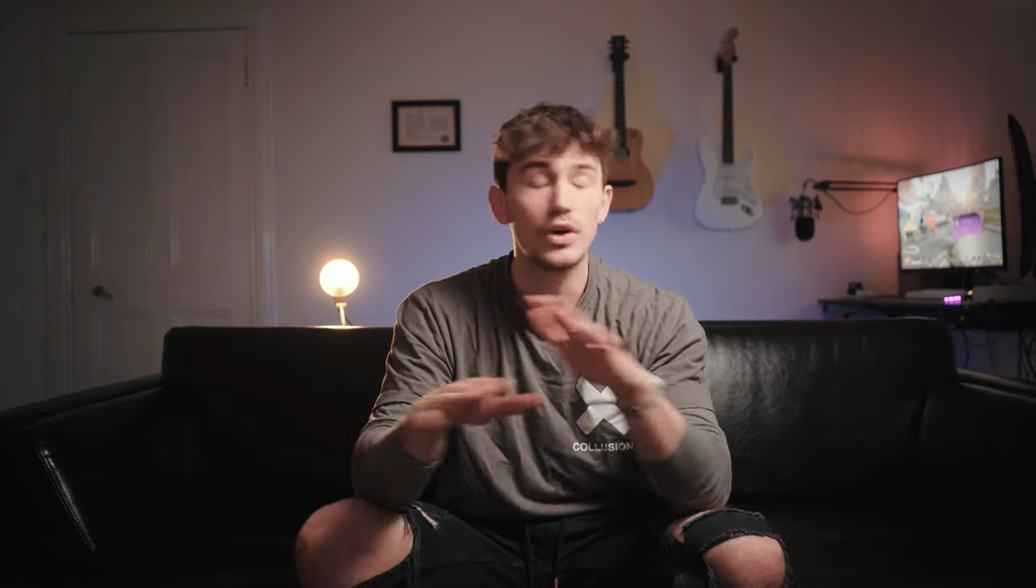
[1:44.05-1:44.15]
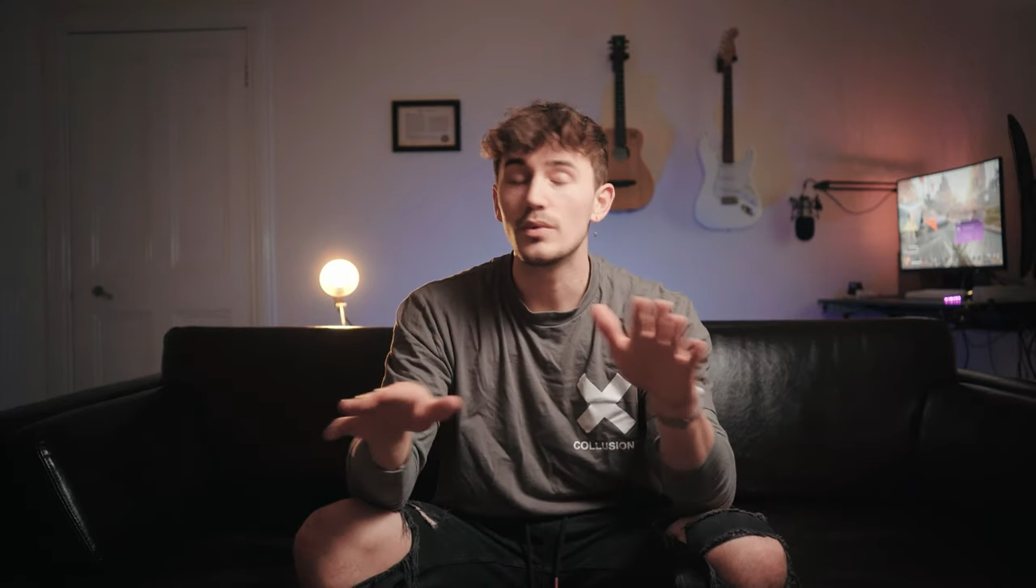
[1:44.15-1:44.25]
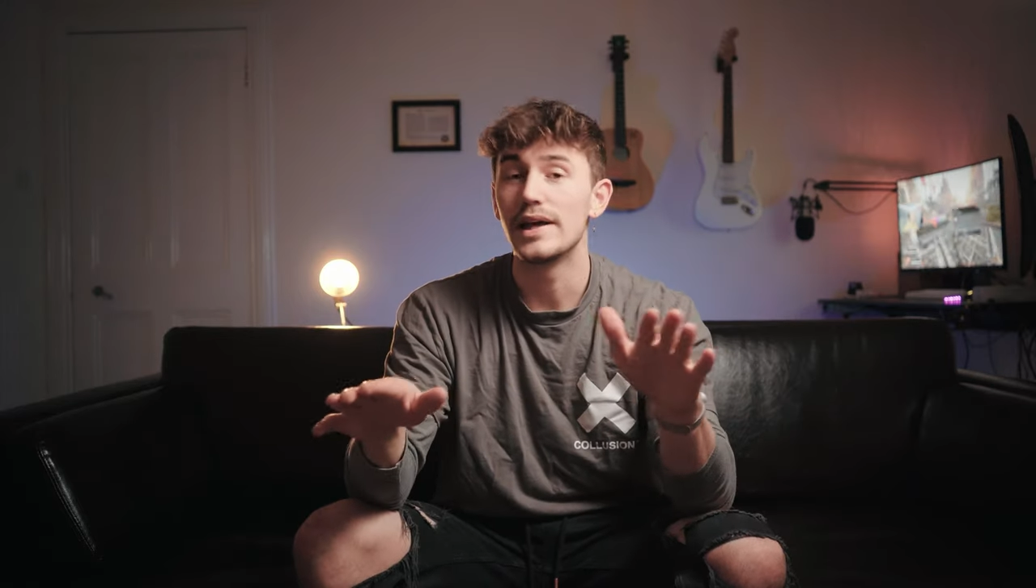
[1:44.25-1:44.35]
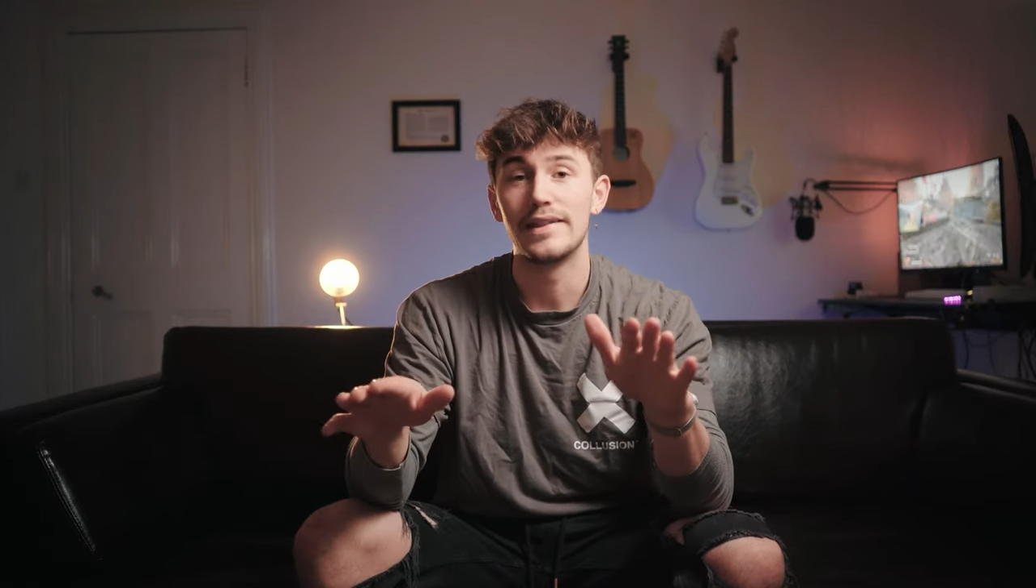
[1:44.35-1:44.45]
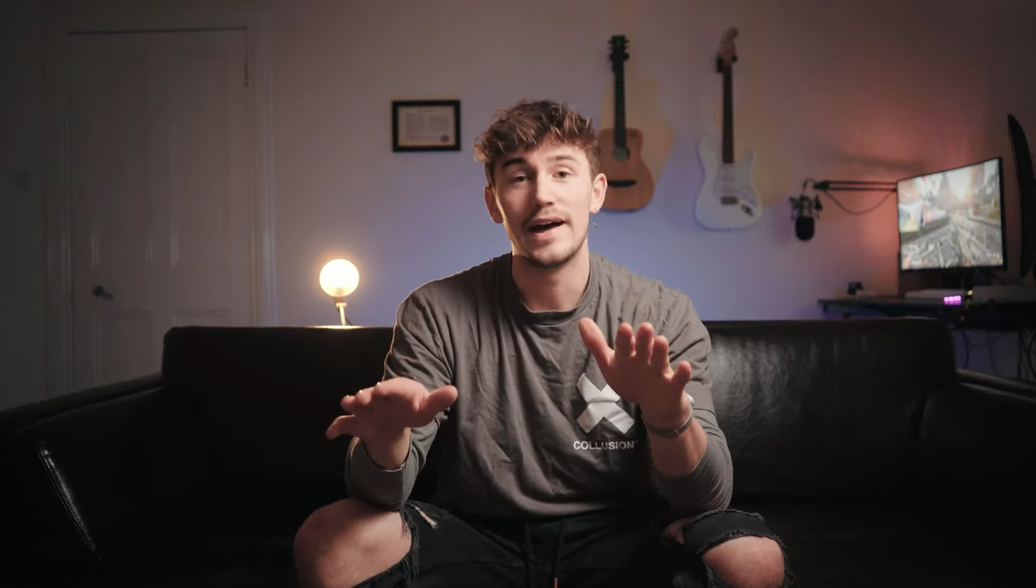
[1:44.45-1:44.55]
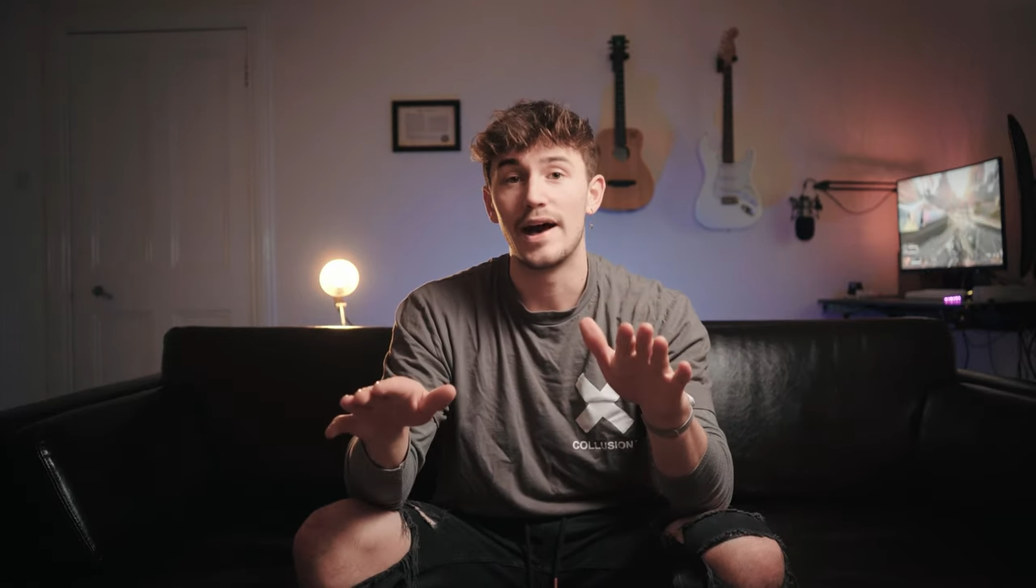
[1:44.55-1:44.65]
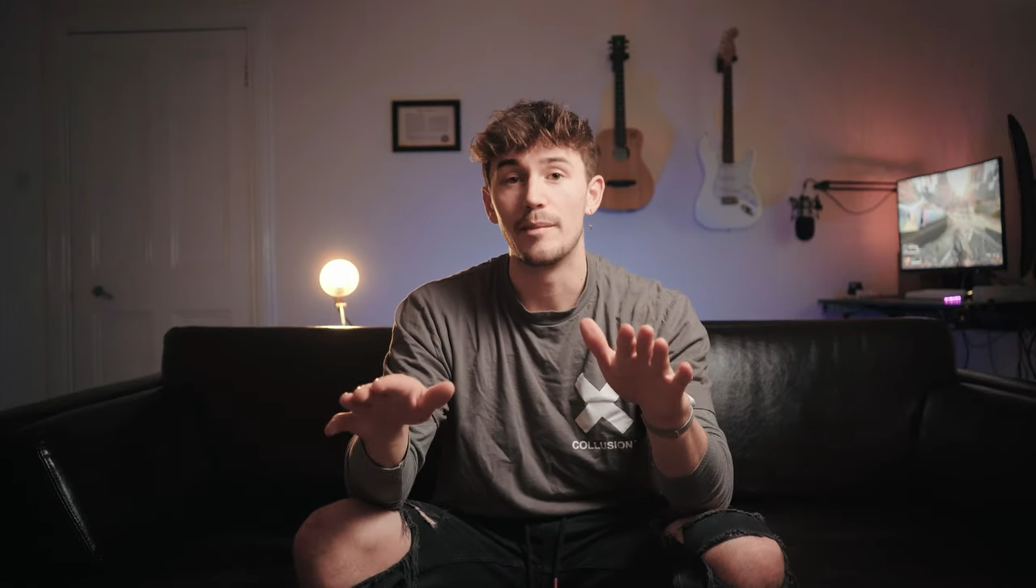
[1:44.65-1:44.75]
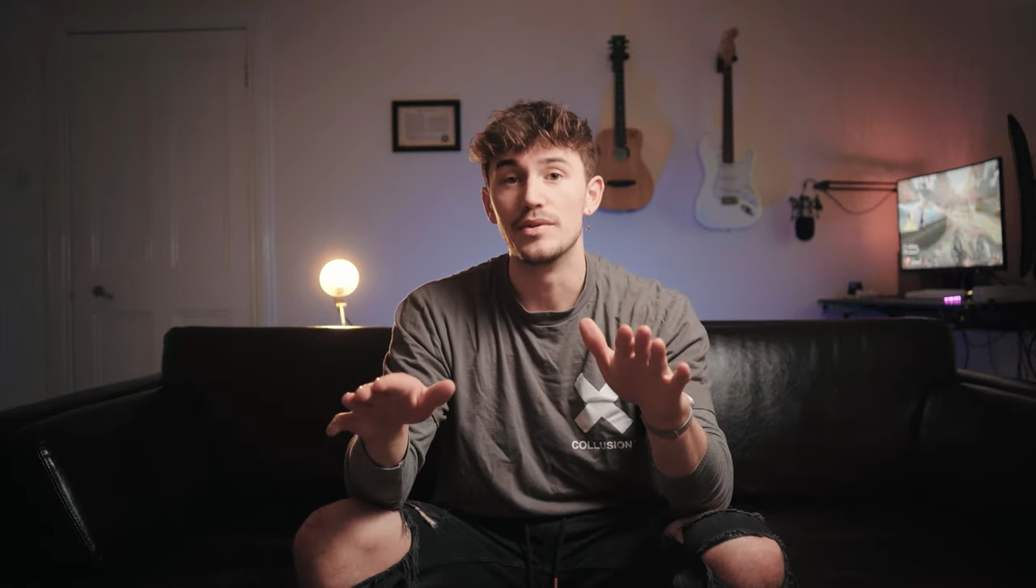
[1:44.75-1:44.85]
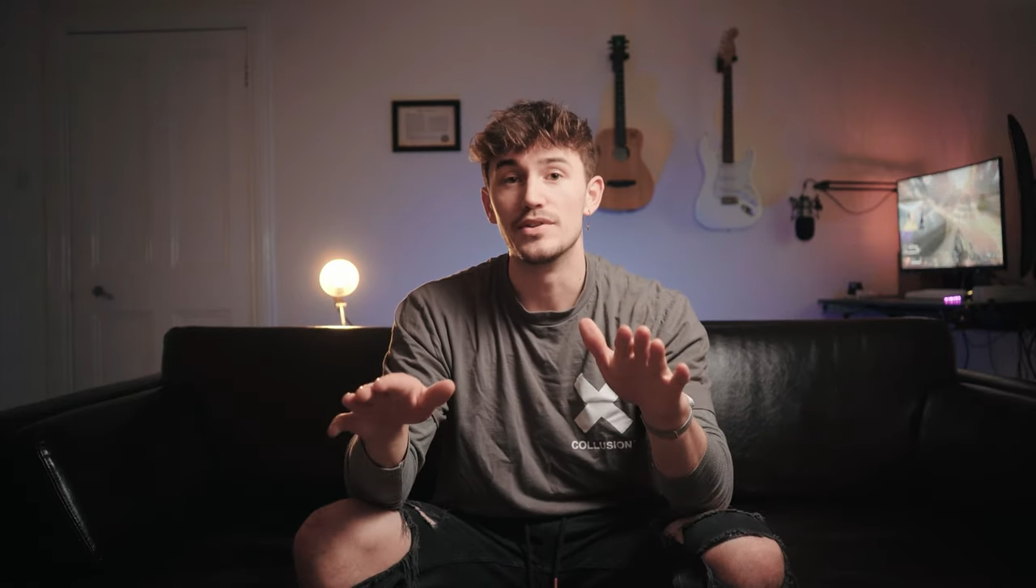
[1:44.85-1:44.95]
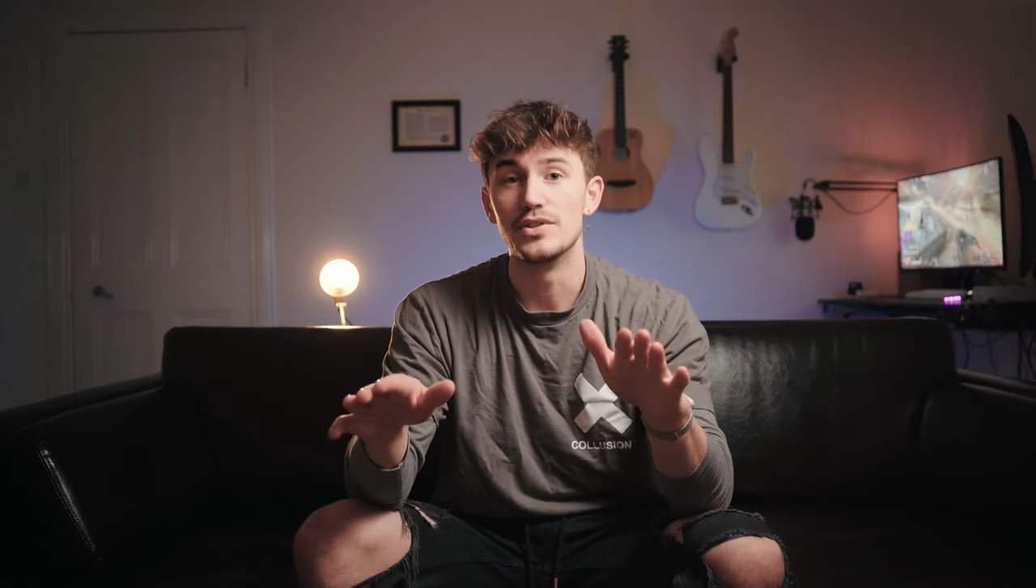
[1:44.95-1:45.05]
Don't let that
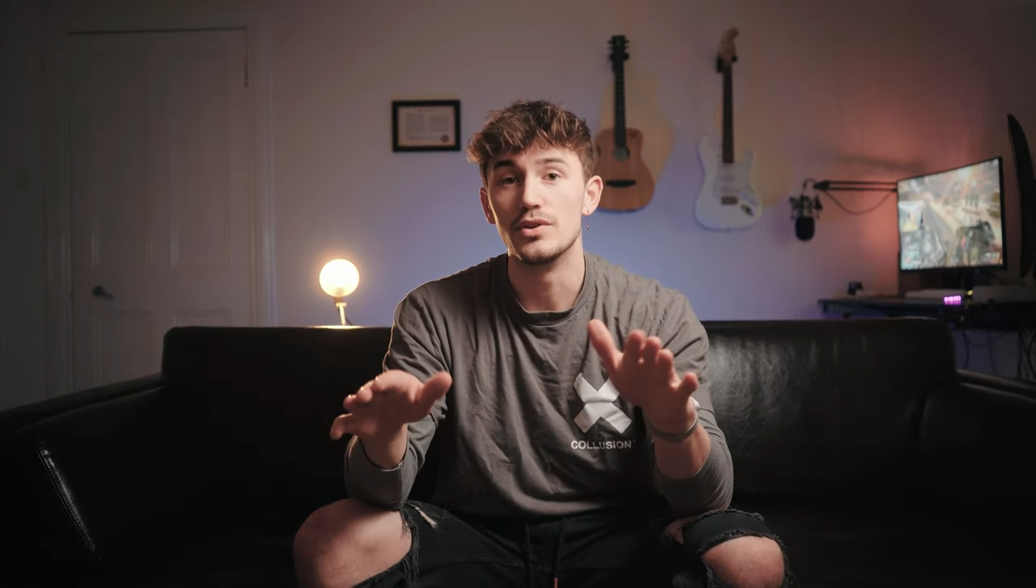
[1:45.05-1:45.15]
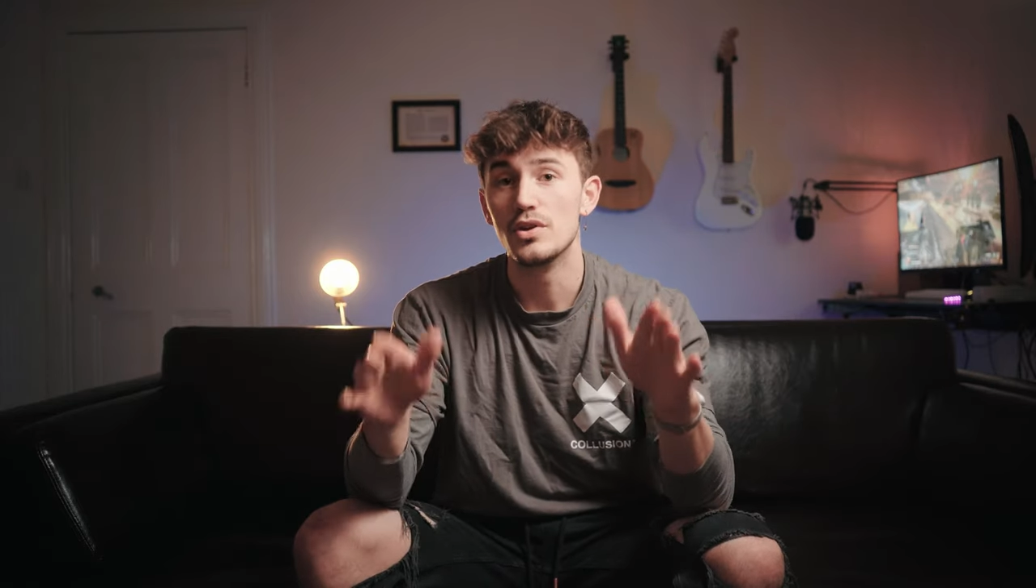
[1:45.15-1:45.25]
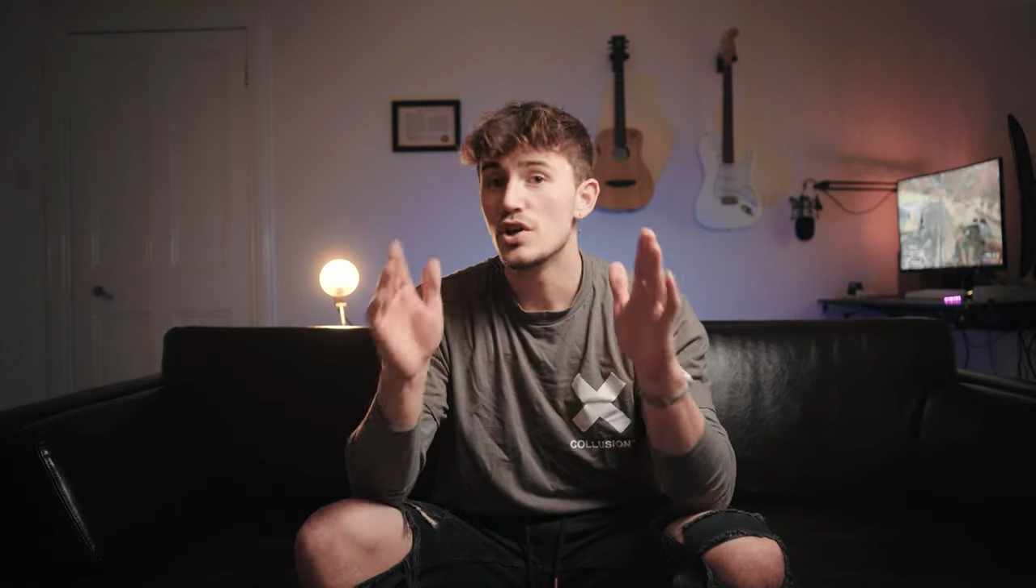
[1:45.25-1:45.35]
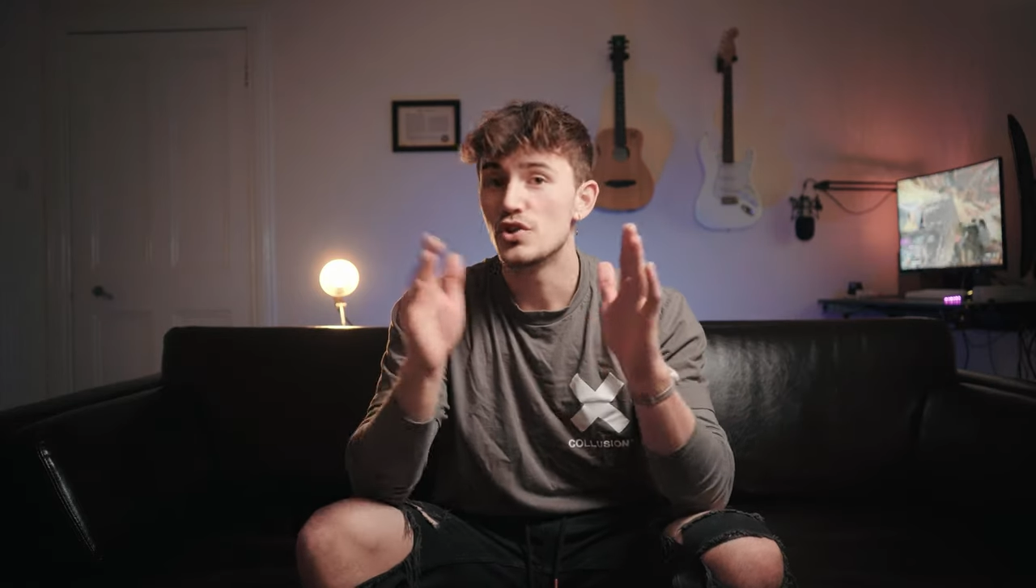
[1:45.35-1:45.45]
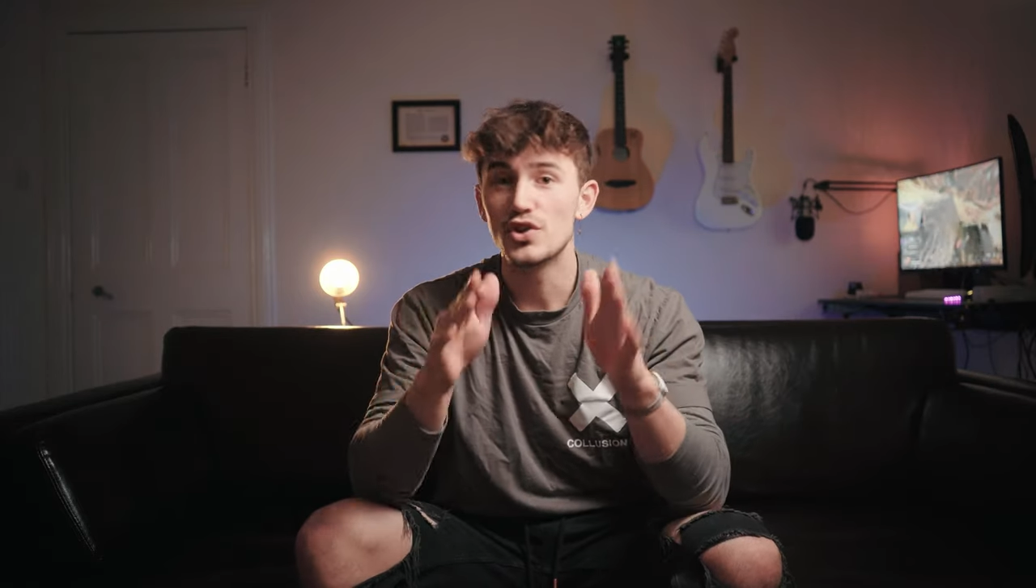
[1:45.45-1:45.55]
happen to you.